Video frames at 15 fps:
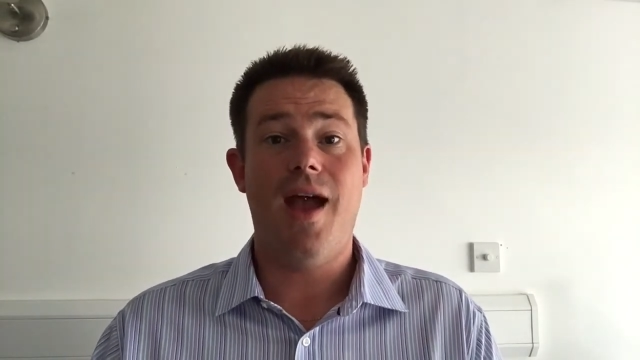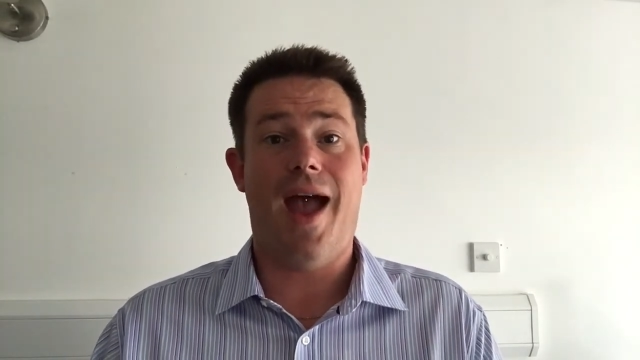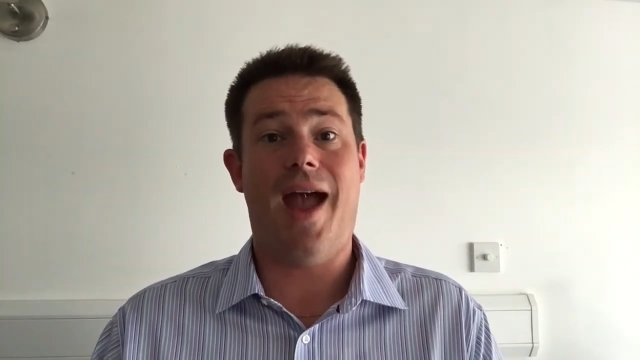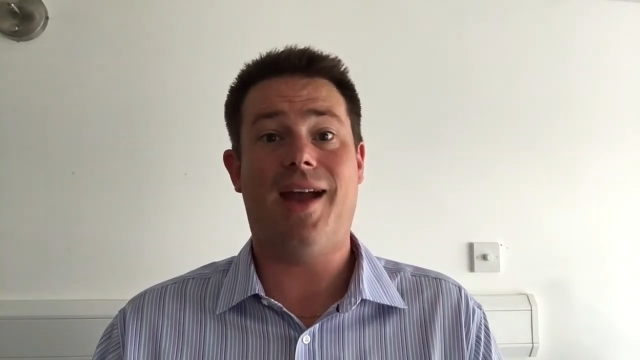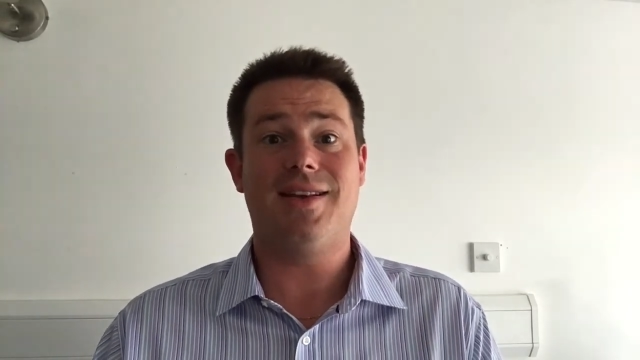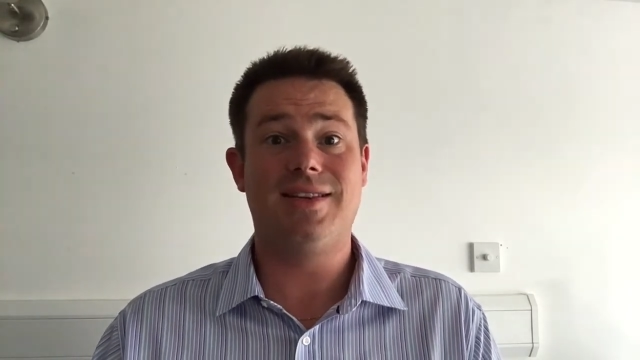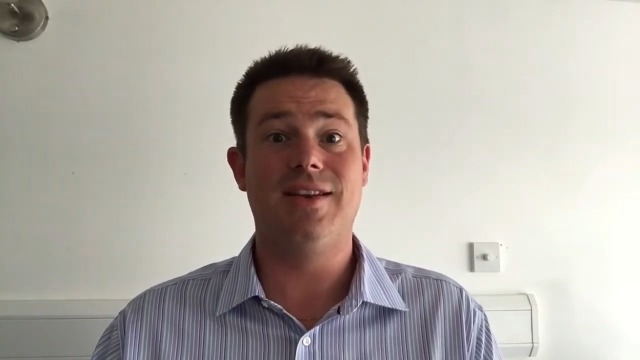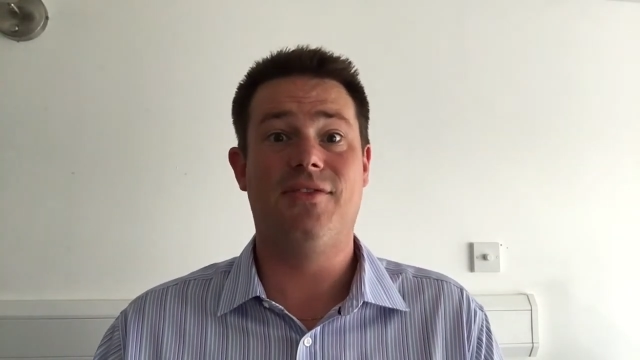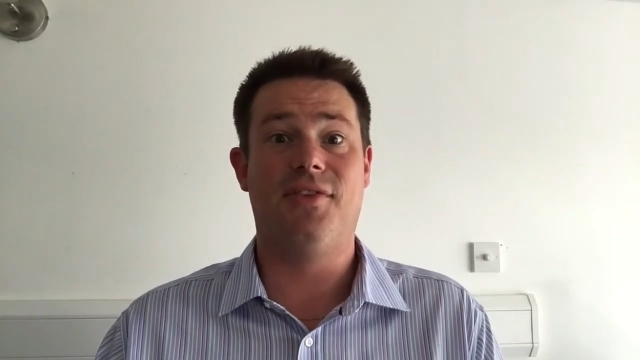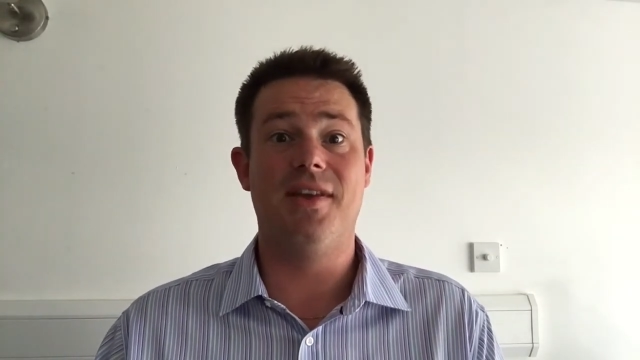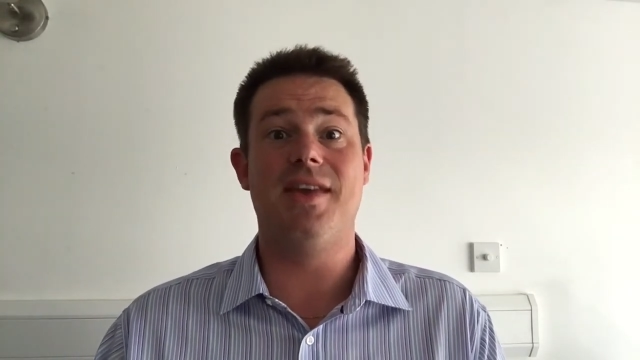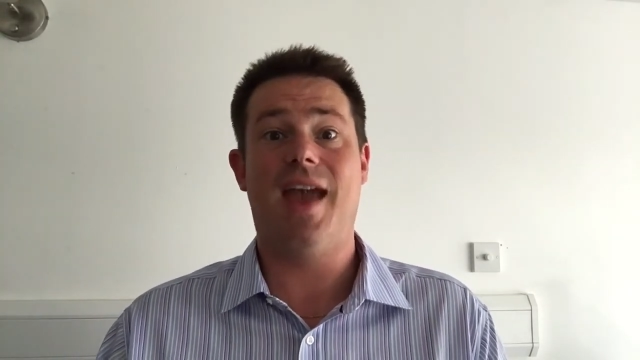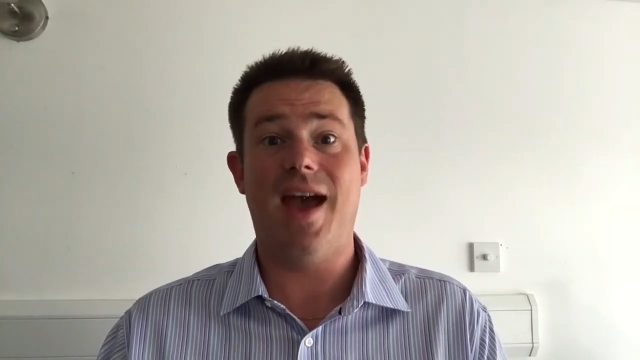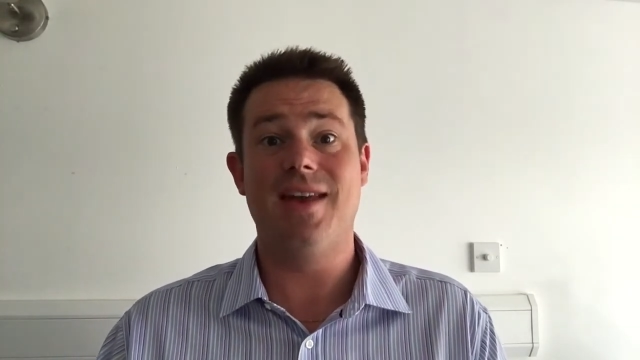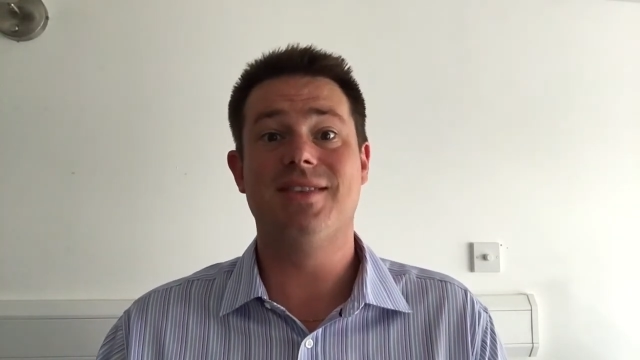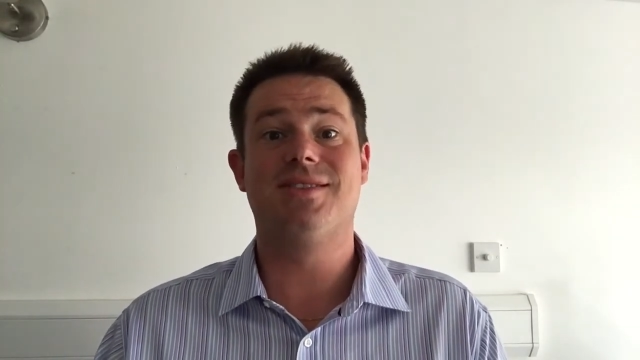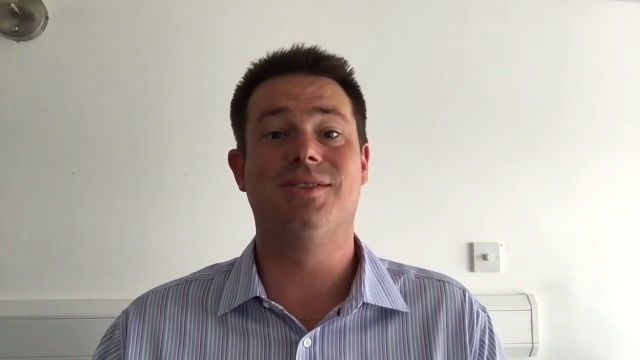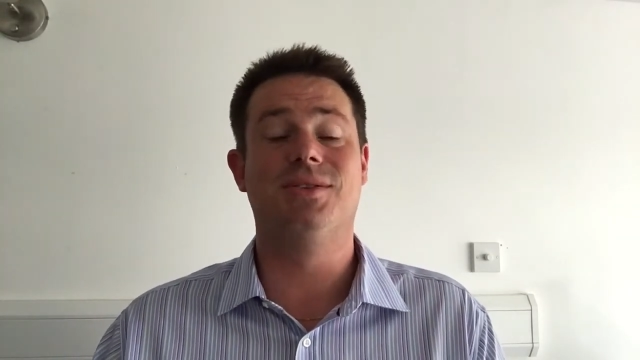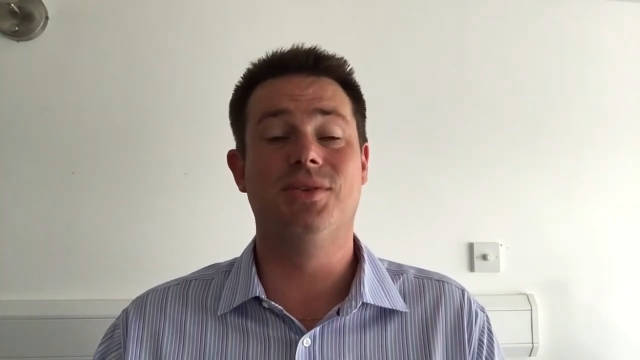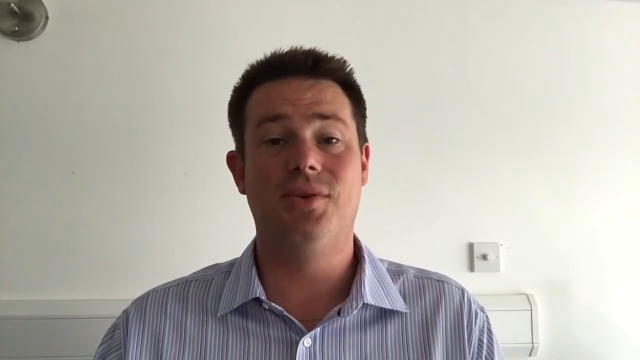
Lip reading: actively cancel